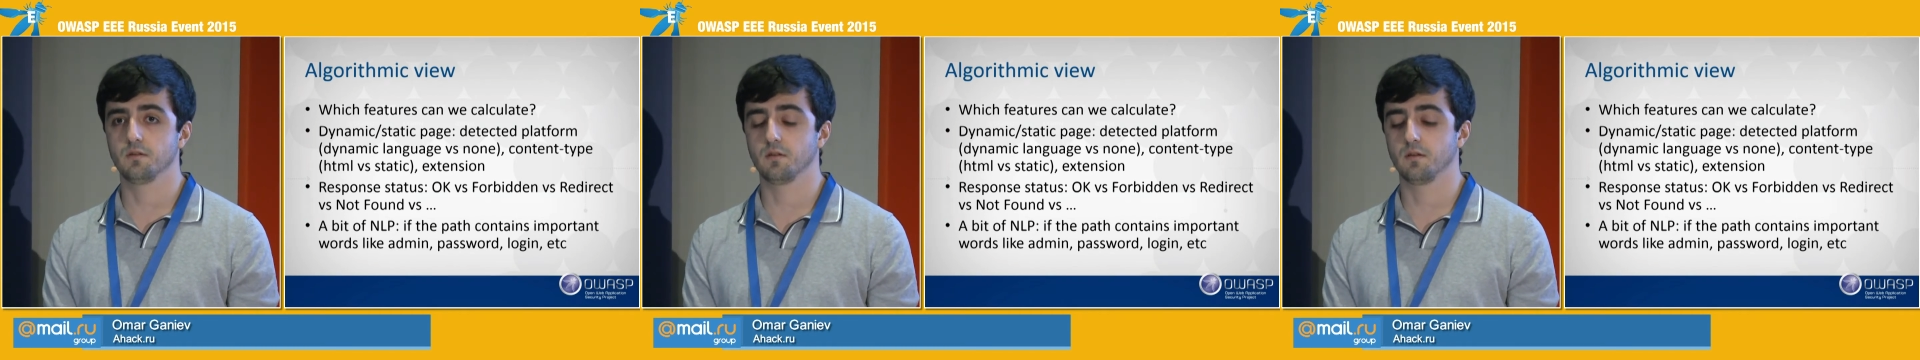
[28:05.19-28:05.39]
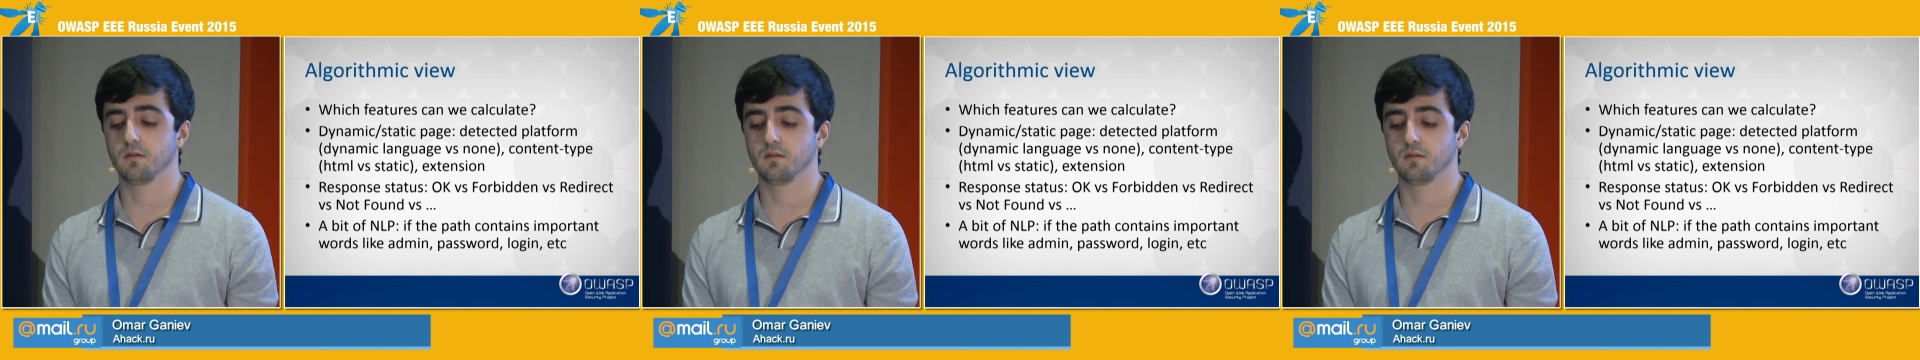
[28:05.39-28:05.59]

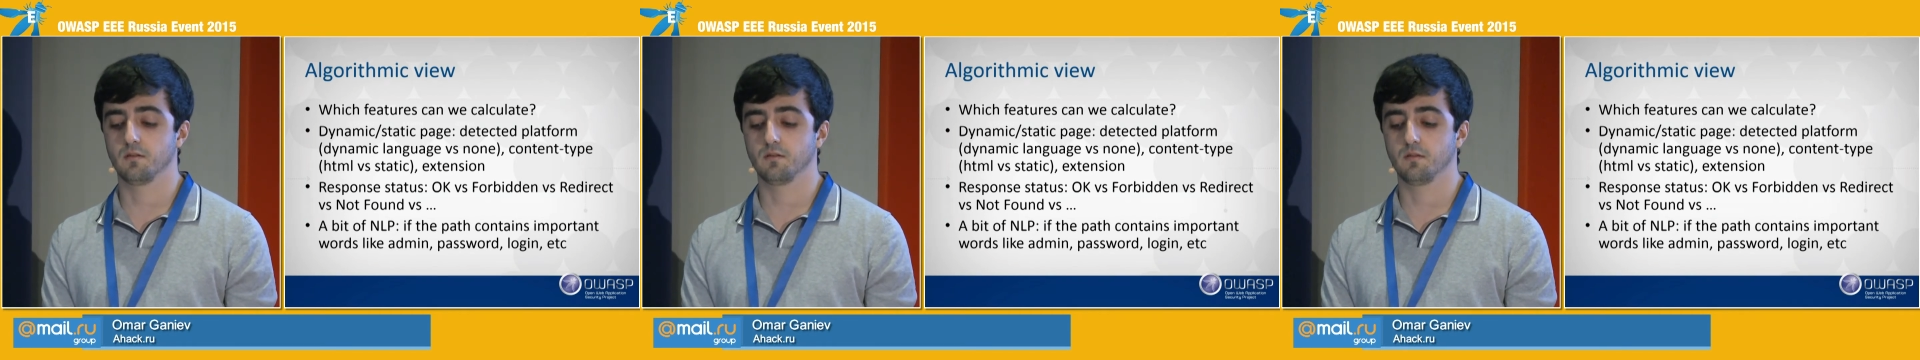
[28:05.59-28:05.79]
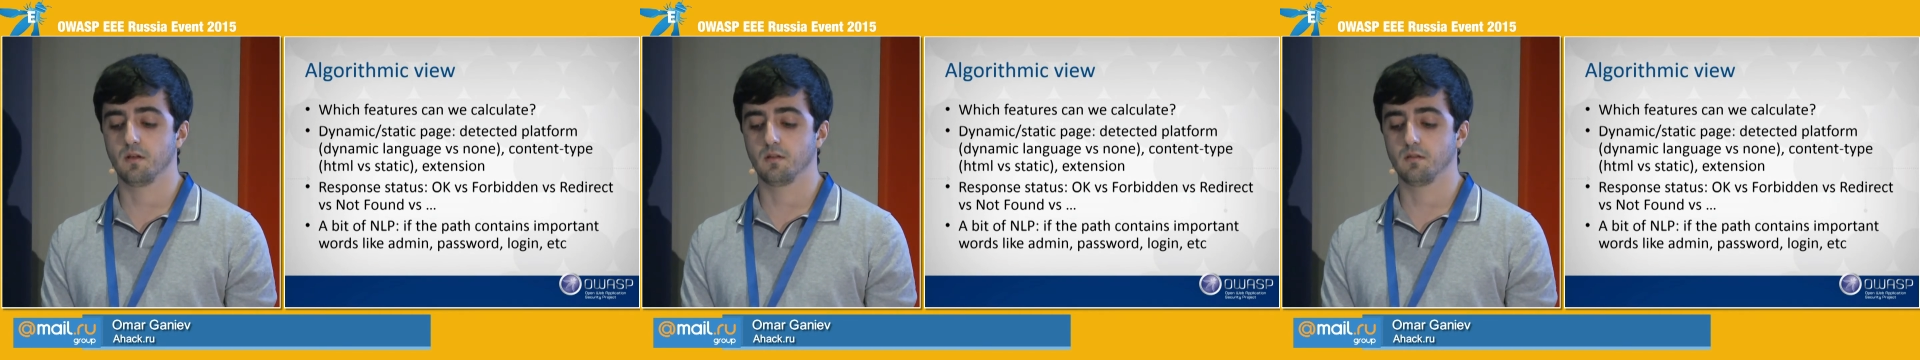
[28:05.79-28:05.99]

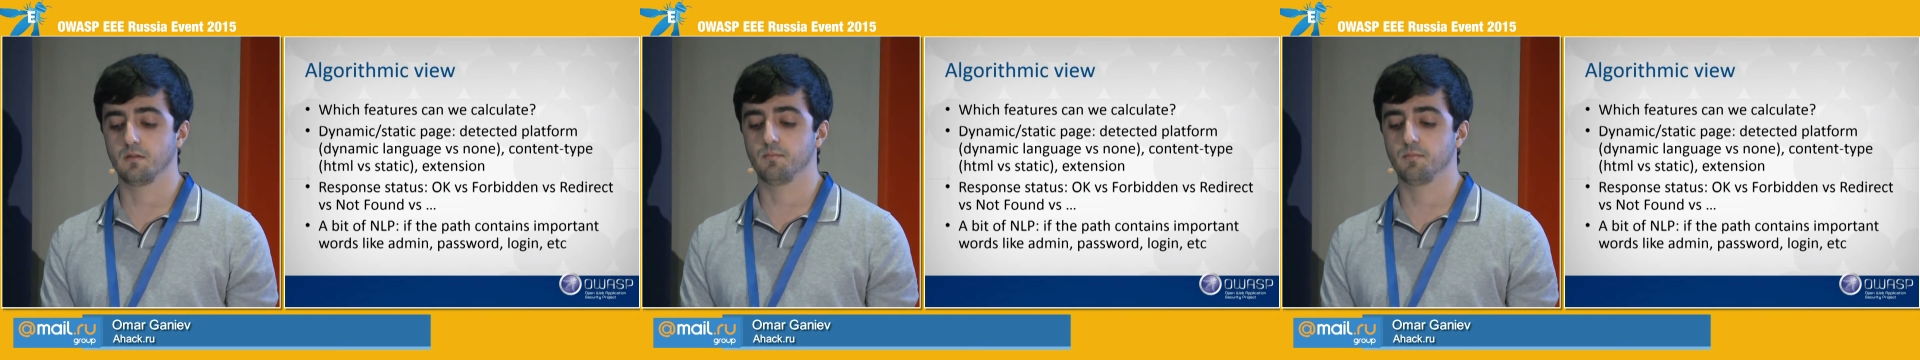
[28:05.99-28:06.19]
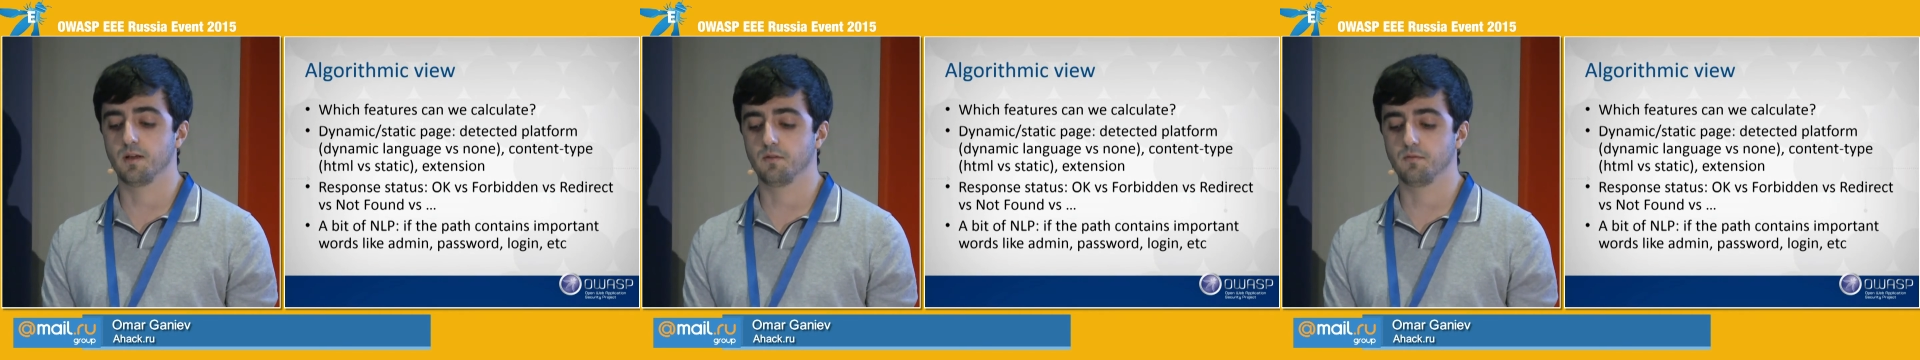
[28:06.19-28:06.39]
then the
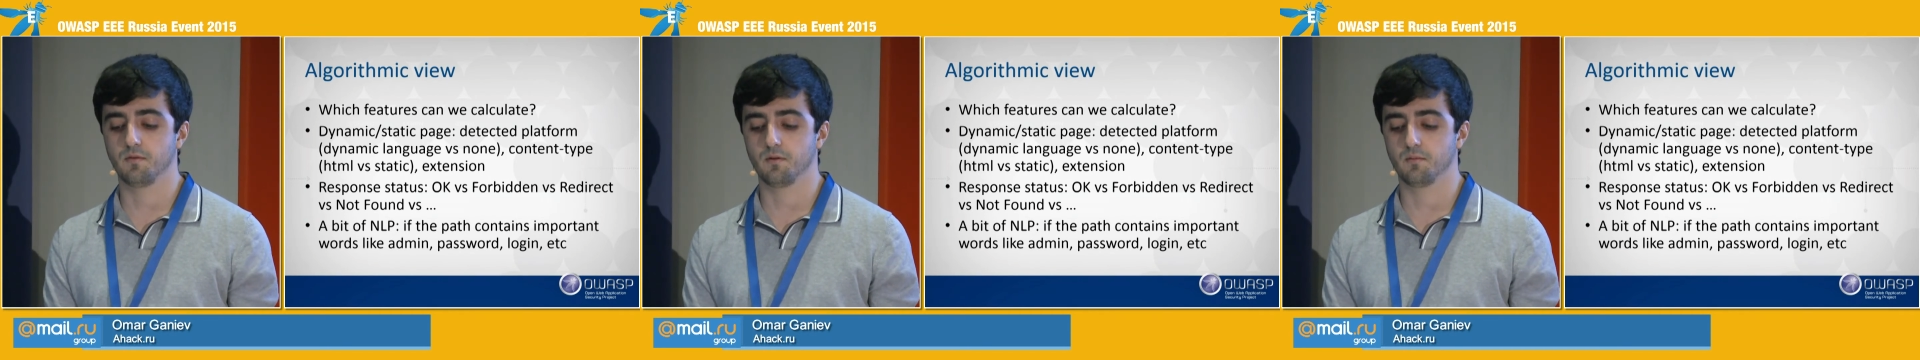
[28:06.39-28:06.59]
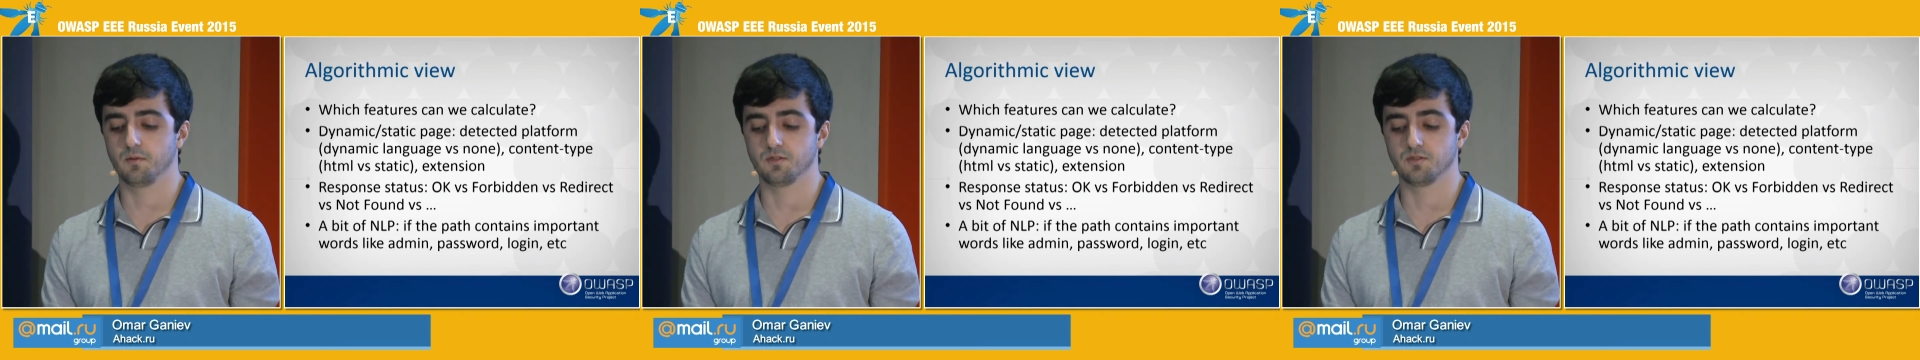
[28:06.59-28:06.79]

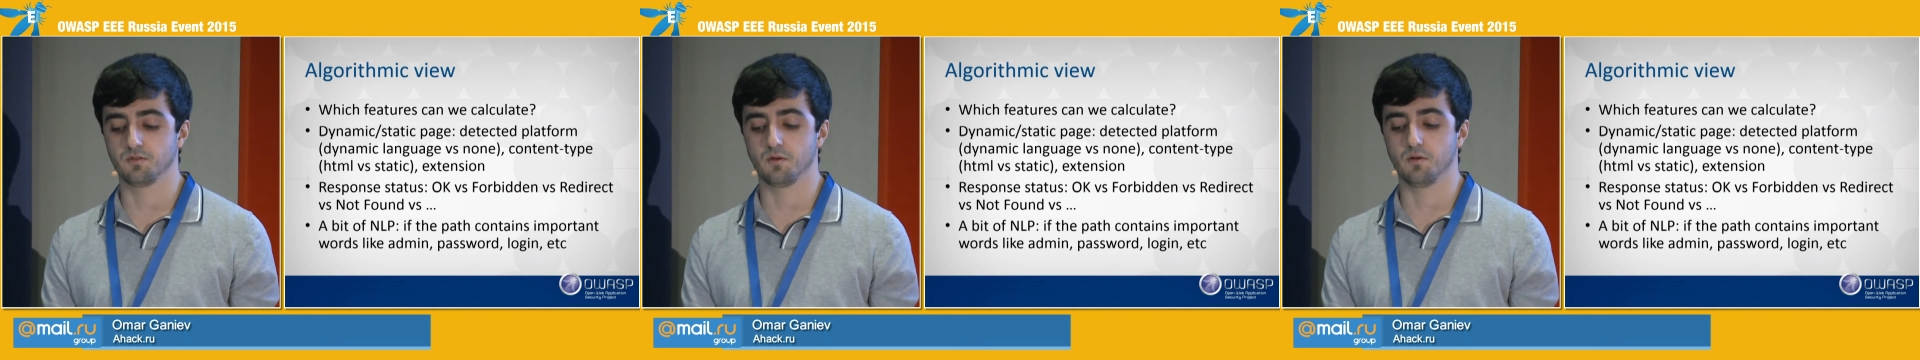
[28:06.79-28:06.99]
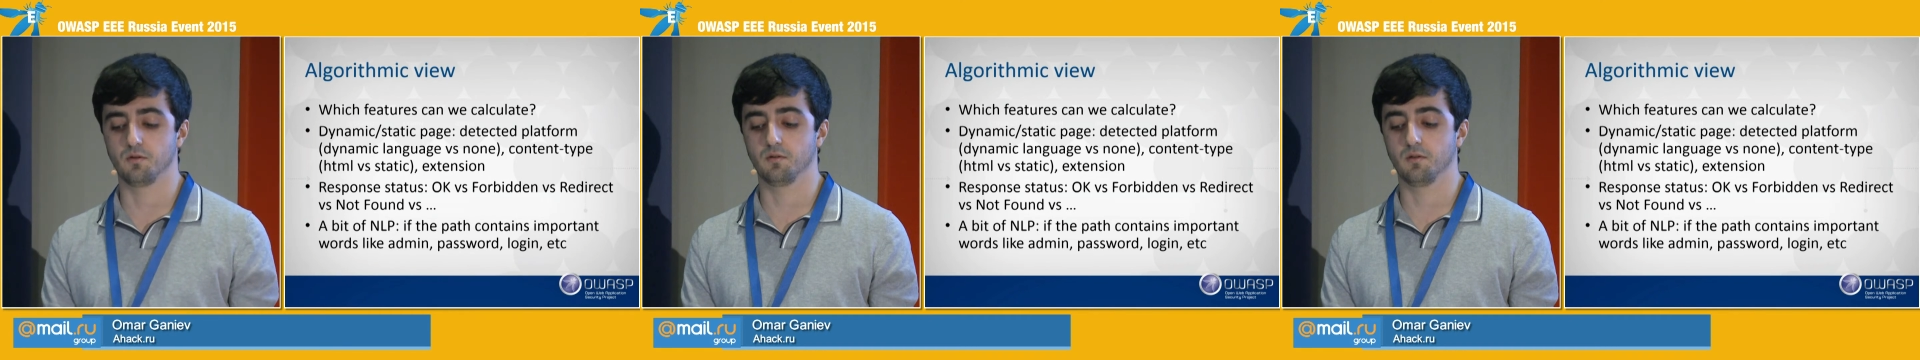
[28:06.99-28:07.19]
platform is
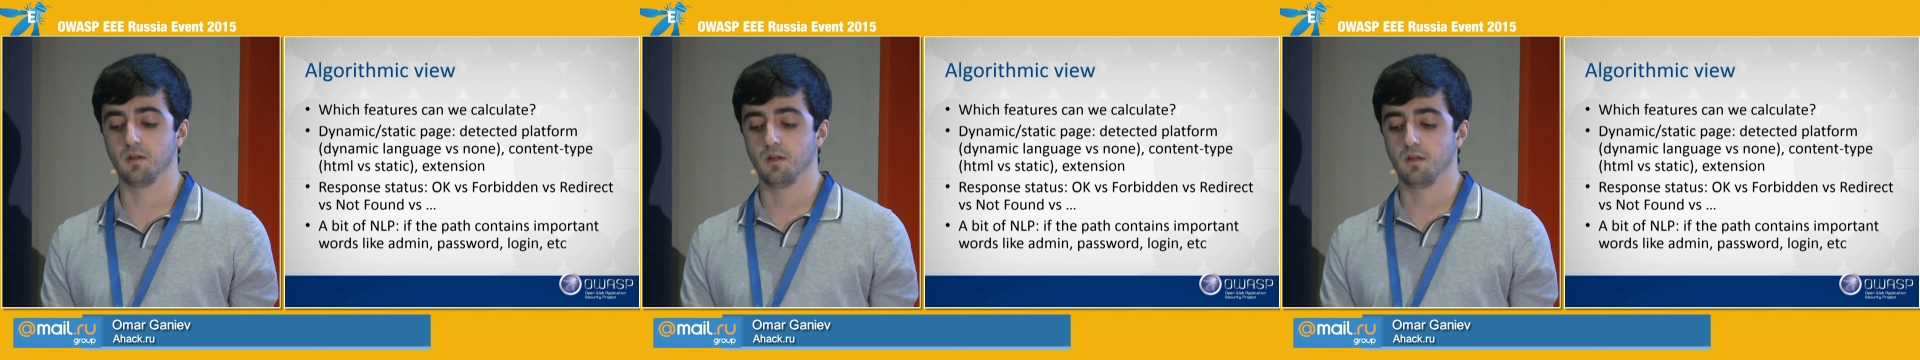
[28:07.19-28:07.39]
none.